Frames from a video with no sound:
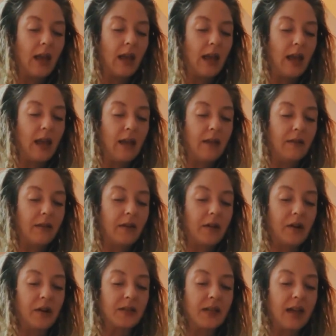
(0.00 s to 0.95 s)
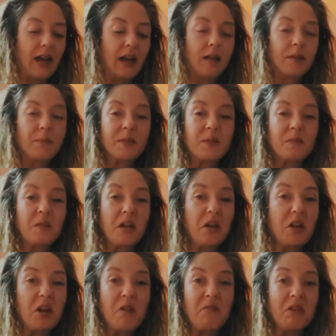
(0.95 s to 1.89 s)
And there are times when
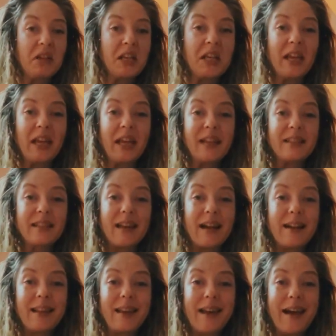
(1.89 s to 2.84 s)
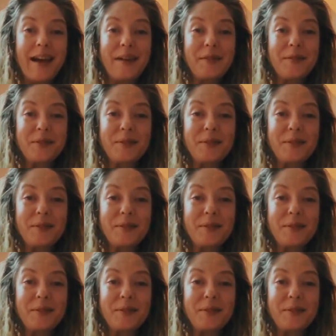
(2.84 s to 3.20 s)
no one can get us out of the house